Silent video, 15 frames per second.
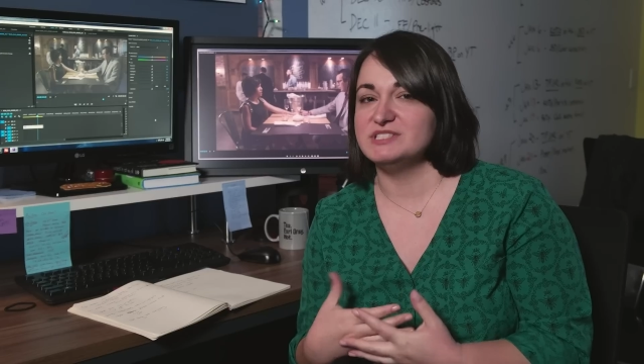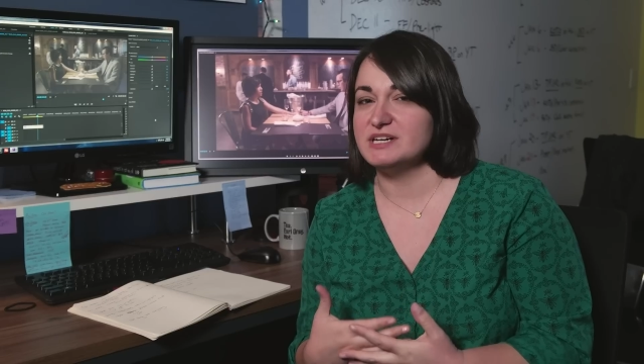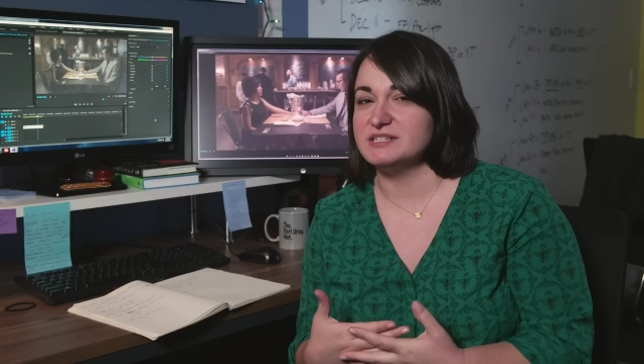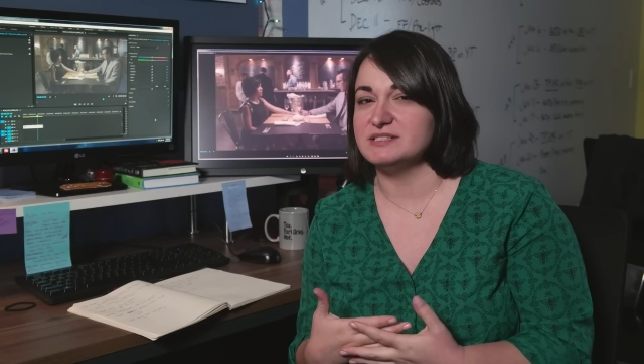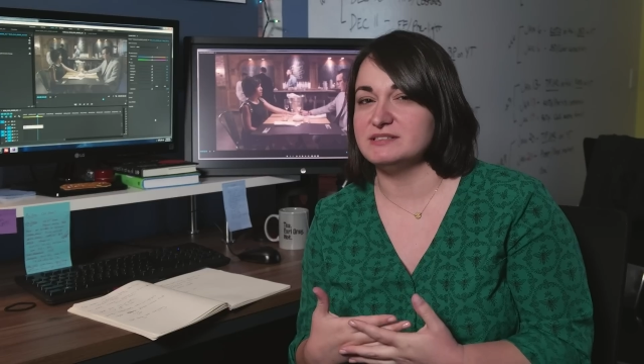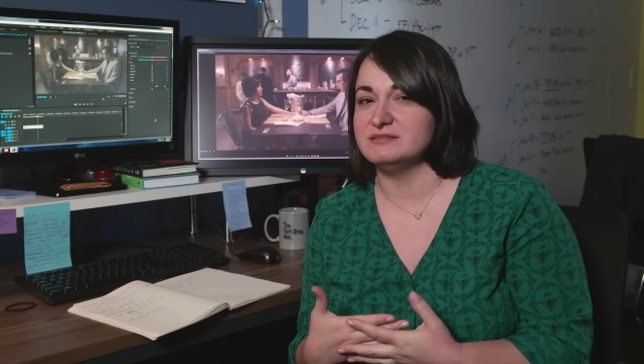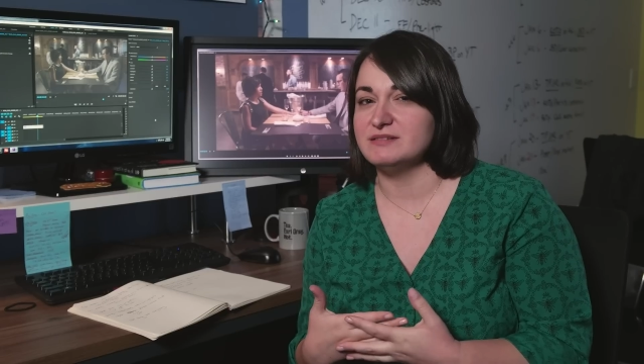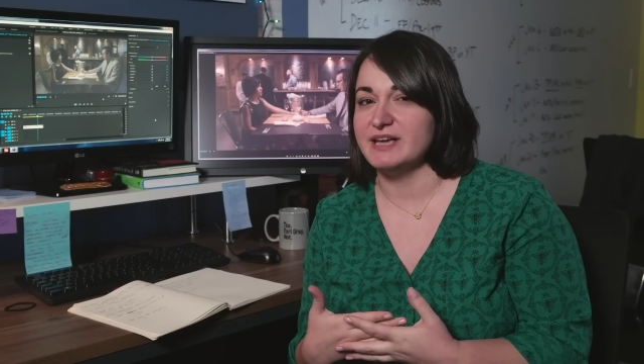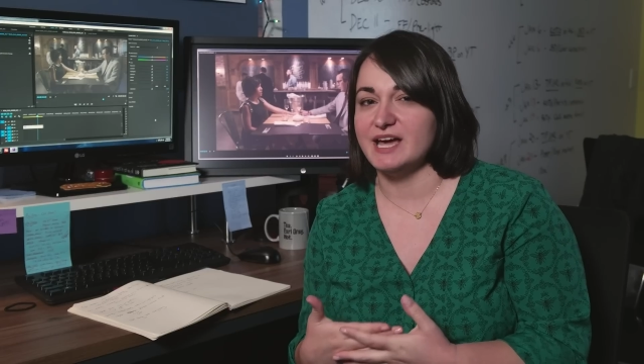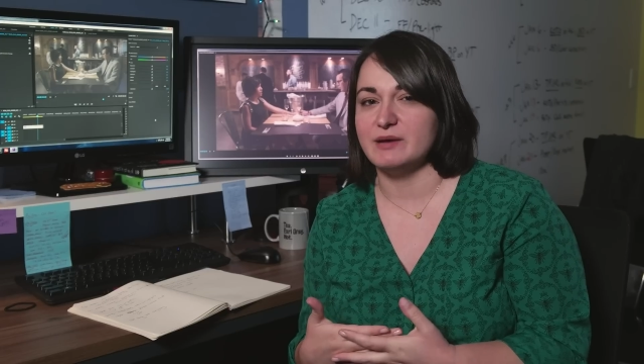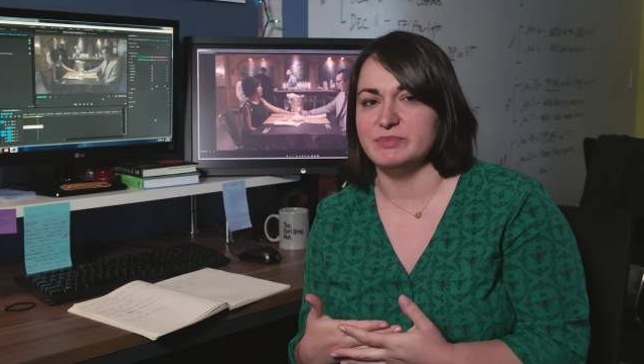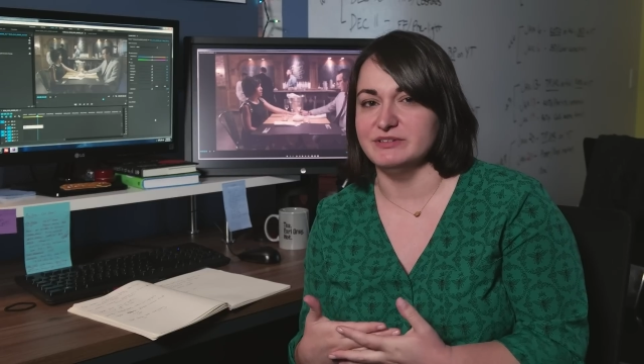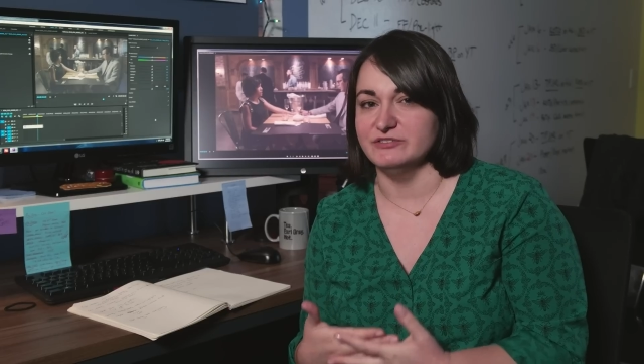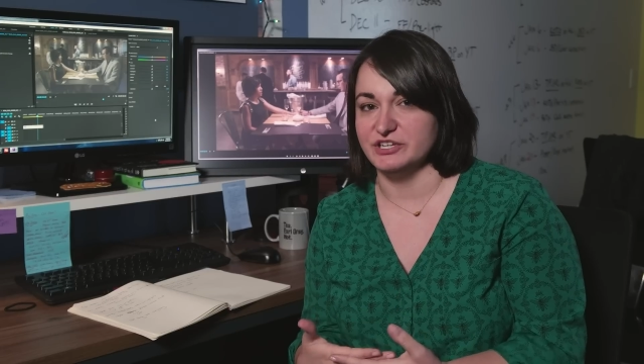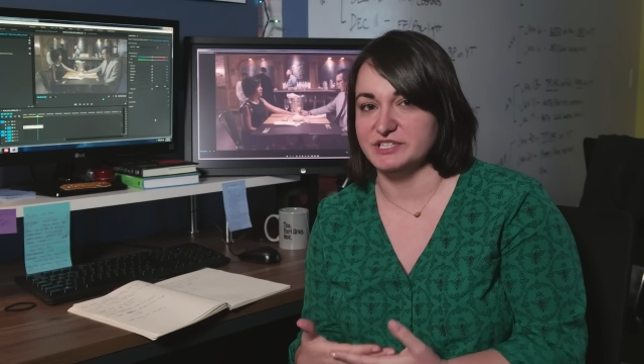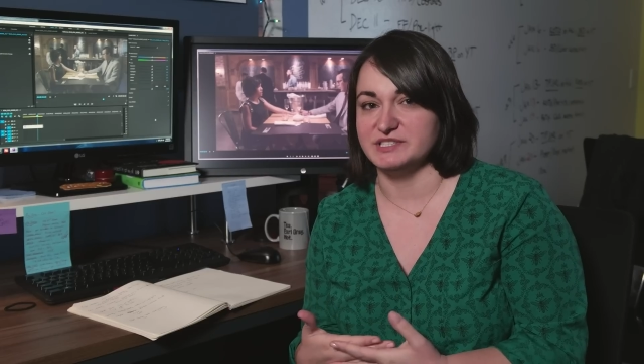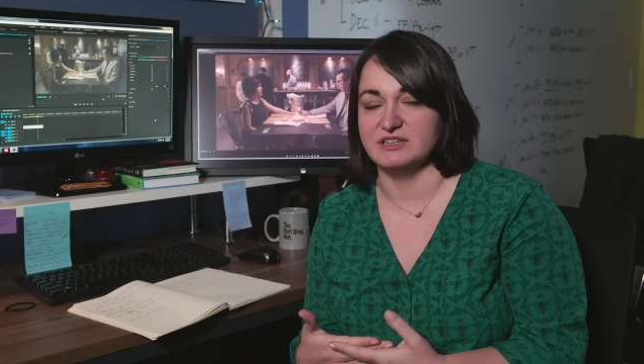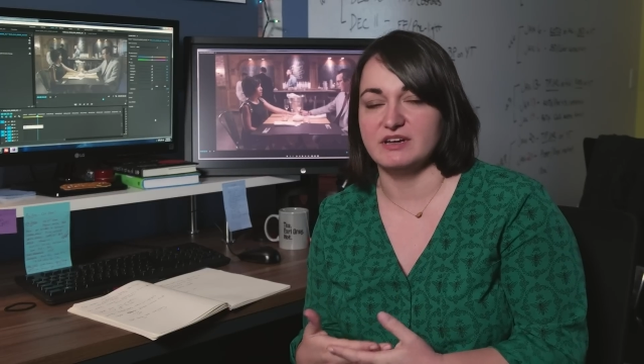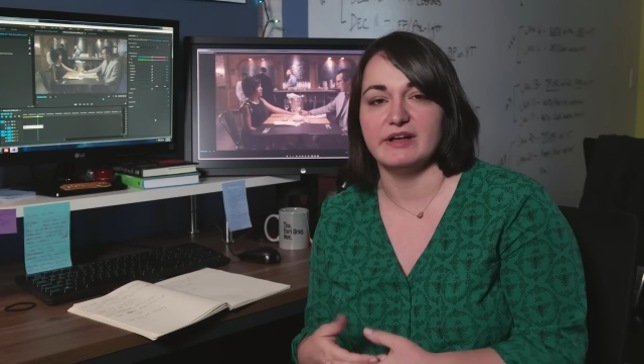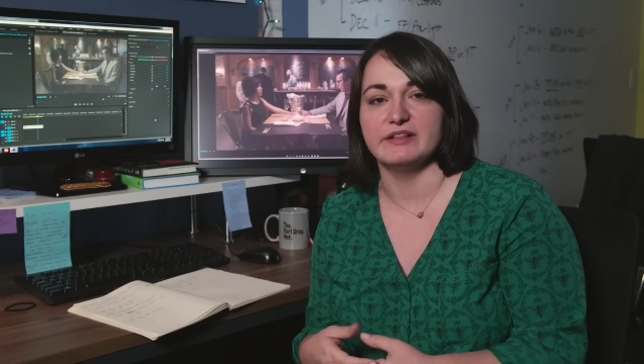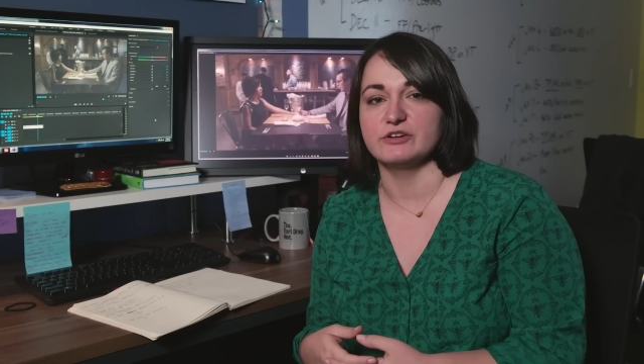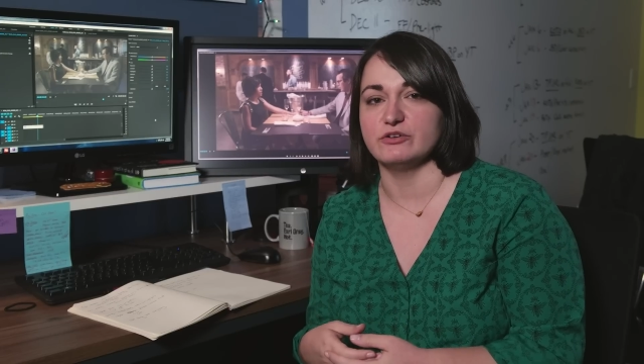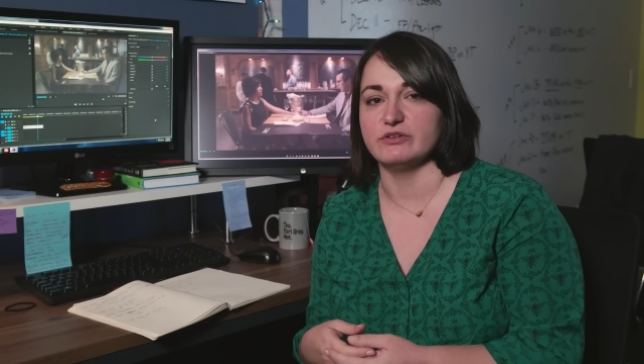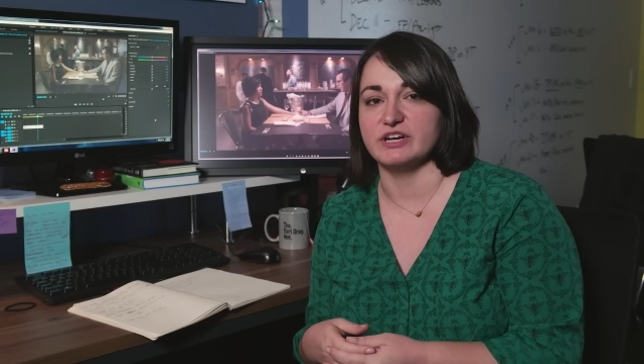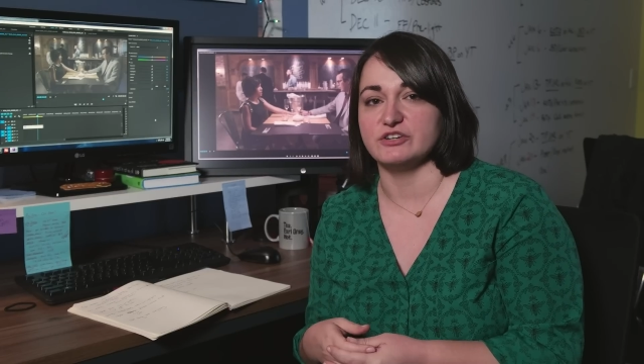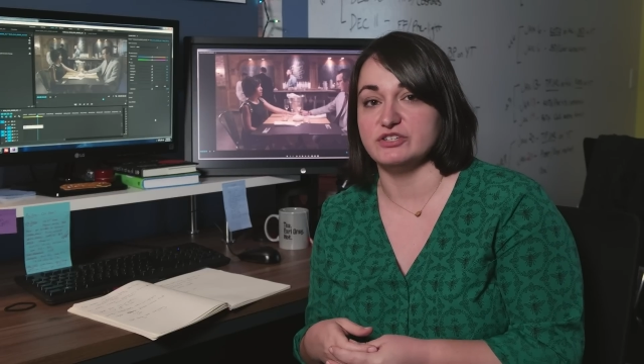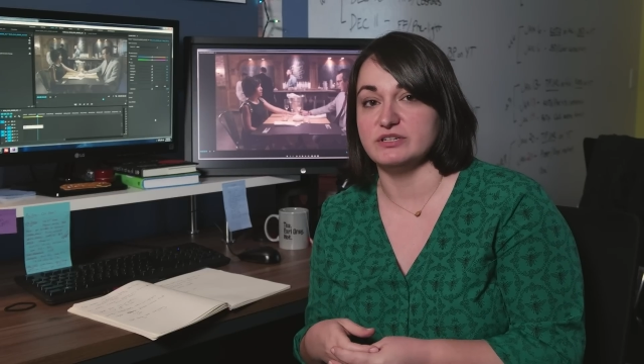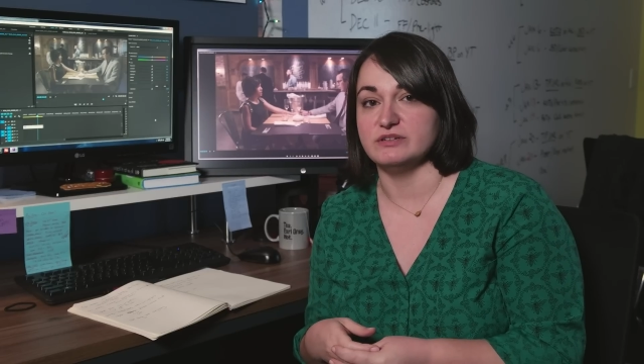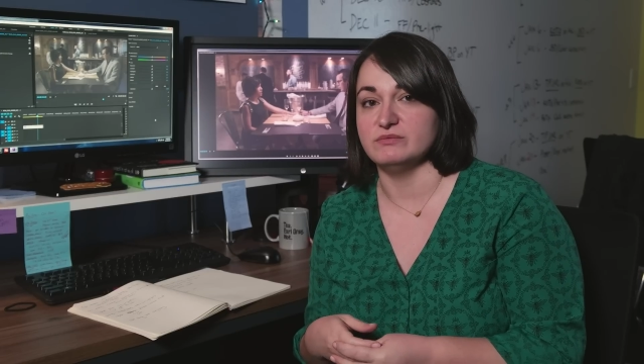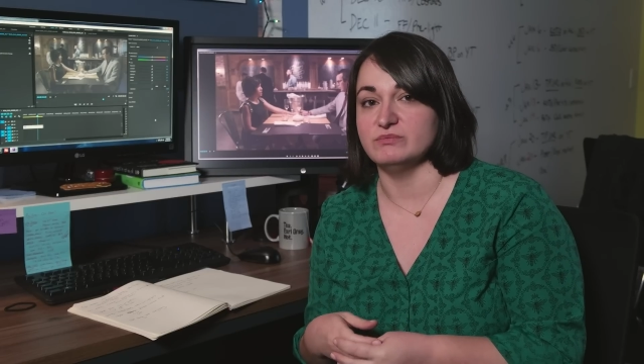doesn't happen just in color
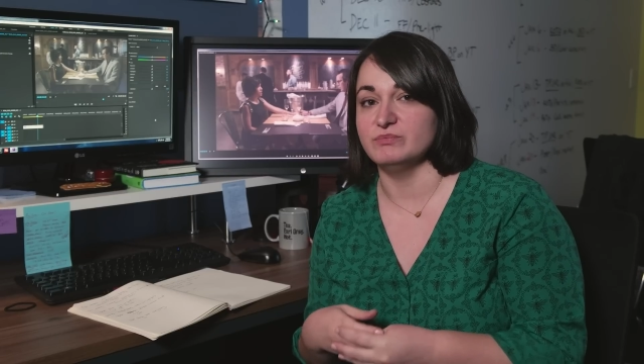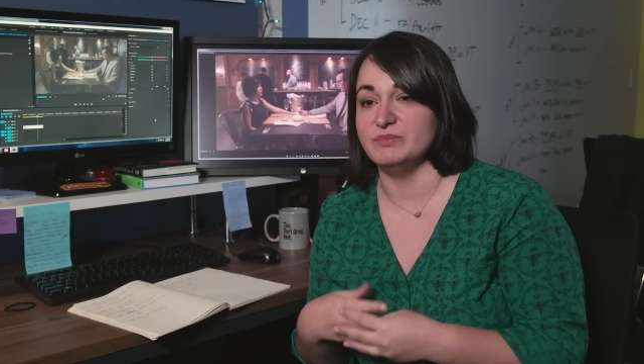correction.